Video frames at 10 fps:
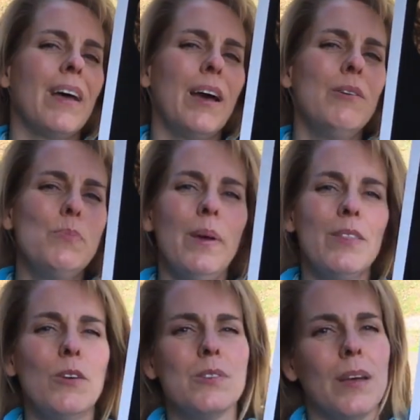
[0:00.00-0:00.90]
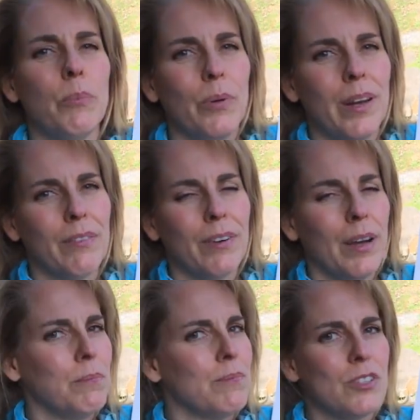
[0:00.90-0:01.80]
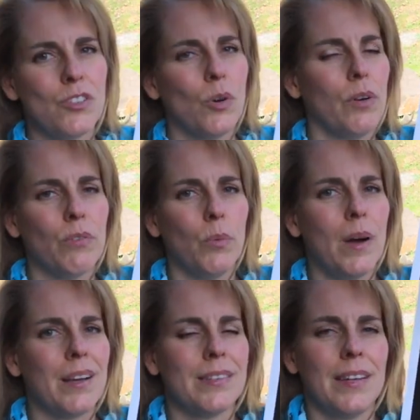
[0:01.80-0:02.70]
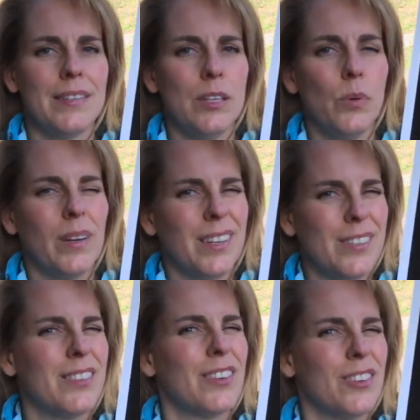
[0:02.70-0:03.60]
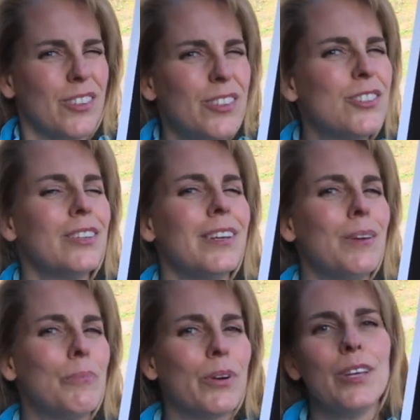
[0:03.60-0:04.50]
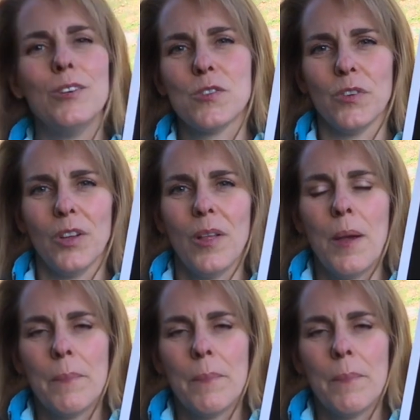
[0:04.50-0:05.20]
I always pick those up whenever I'm just going for walks and I see one because they're usually pretty useful.